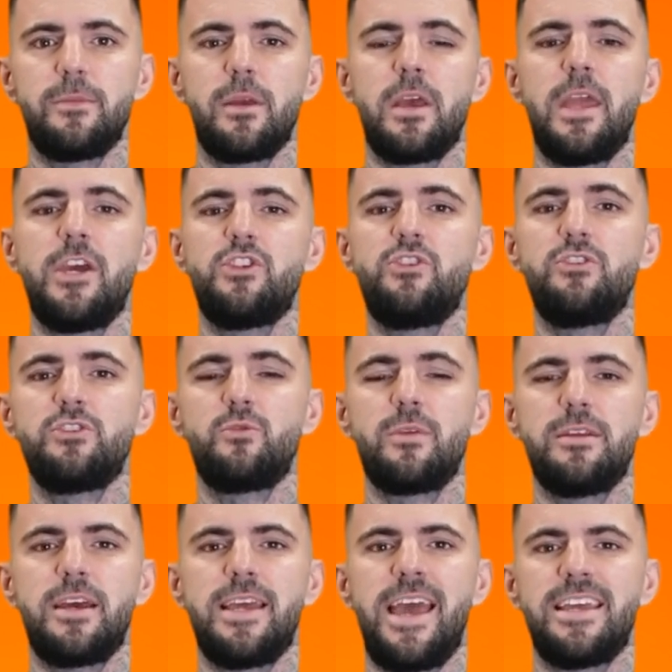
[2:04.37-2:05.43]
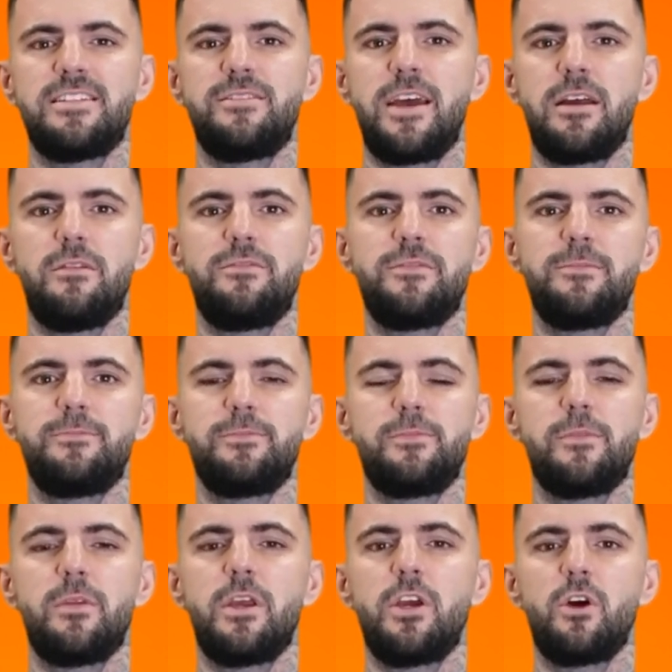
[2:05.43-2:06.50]
issues with the gas valve,
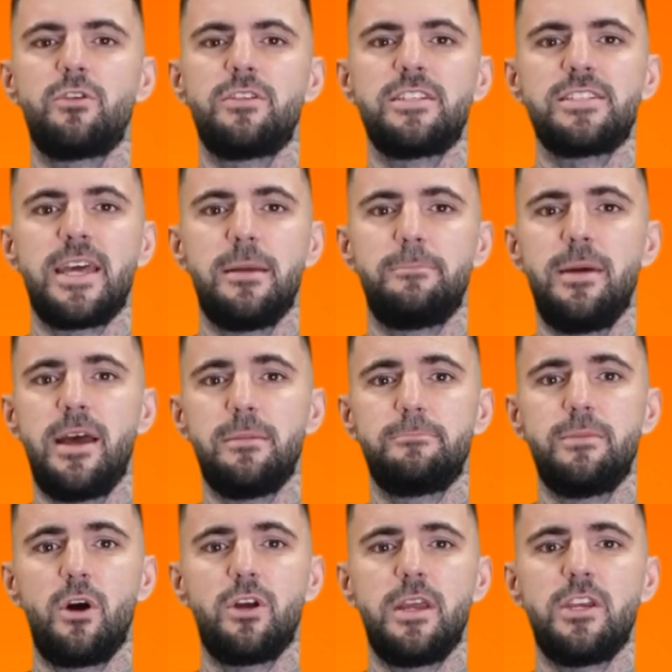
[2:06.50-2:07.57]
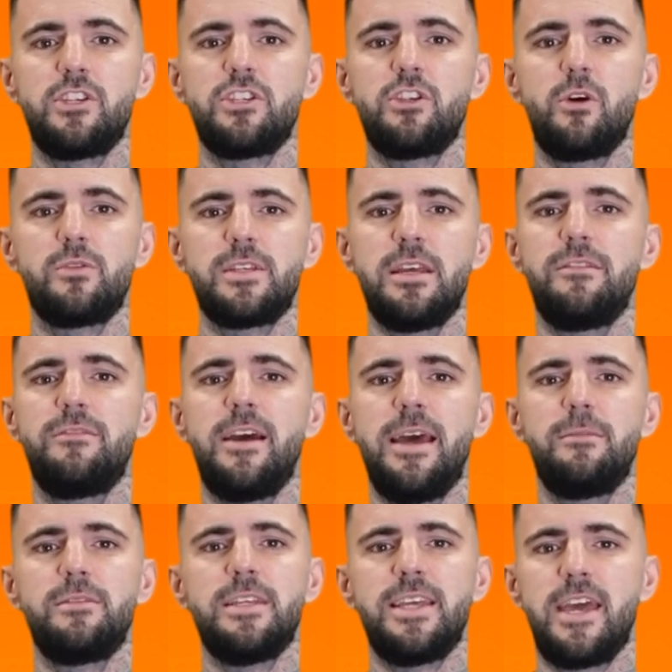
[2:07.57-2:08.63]
condensate pipe blockage causing flame
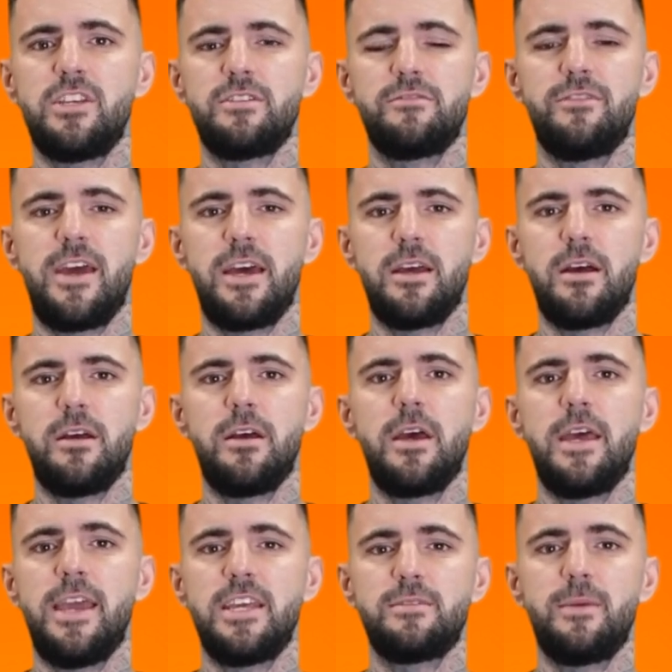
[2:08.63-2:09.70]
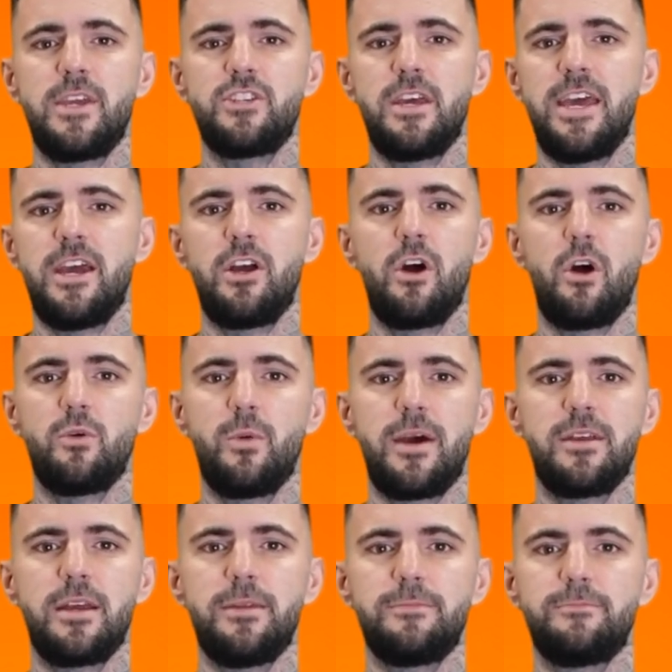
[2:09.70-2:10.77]
detection failure, especially in cold
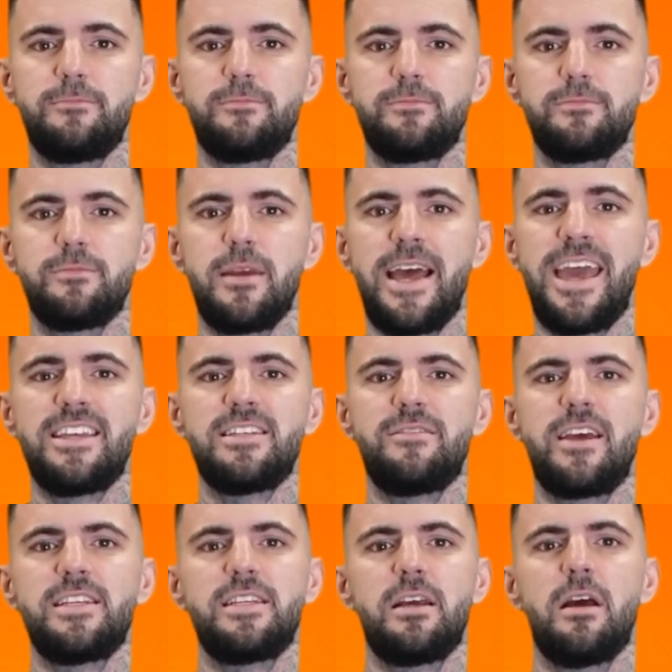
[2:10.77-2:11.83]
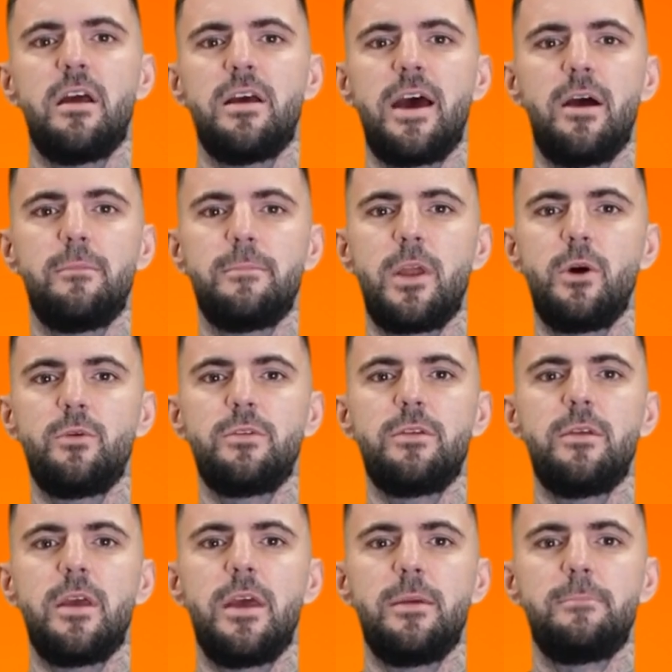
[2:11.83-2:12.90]
weather. Activating lockout mode
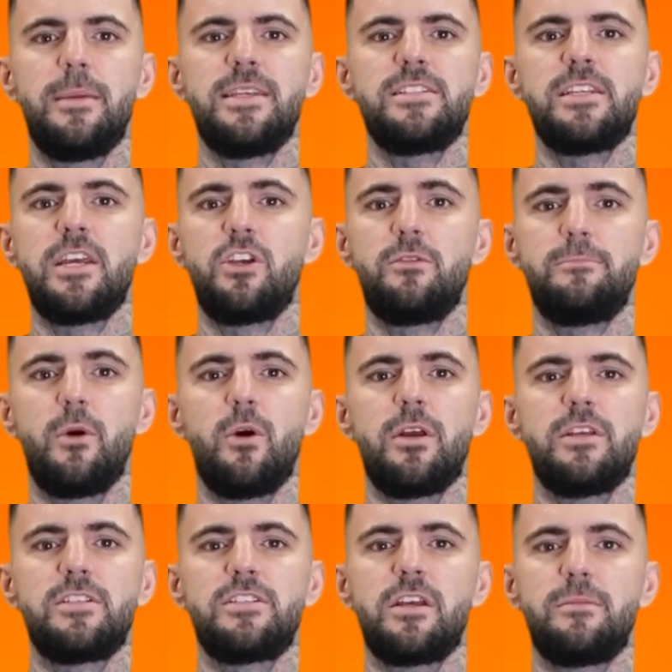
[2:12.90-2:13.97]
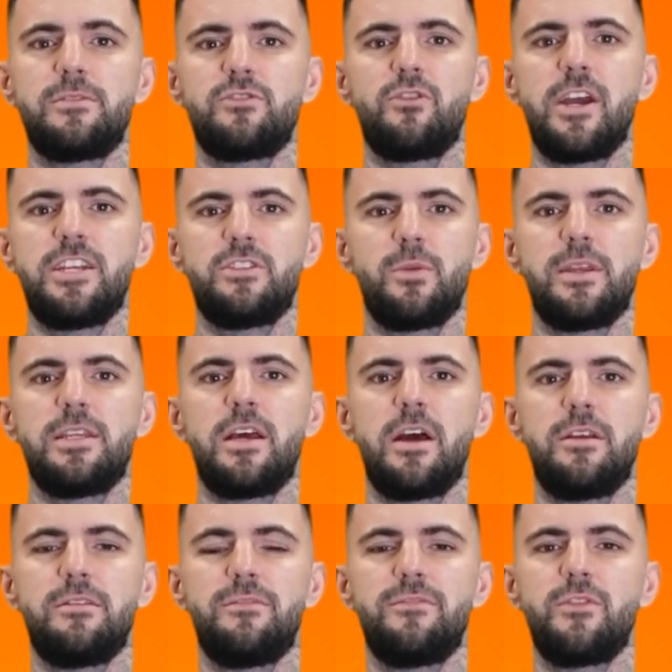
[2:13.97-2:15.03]
means that your boiler stops trying to ignite
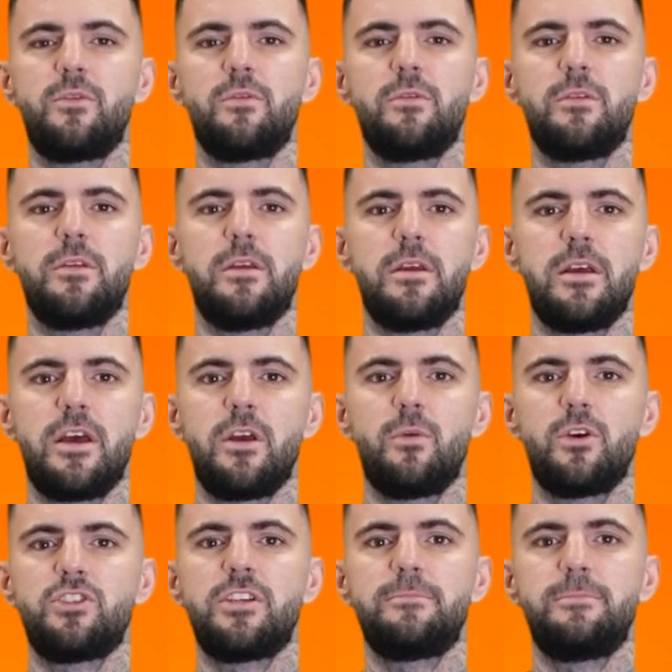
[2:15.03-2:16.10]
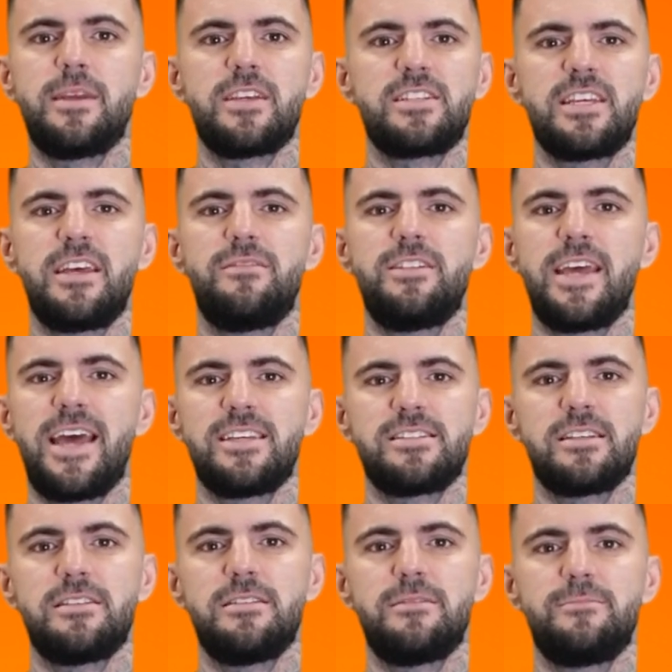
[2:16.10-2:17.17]
the fuel, which can be a safety hazard.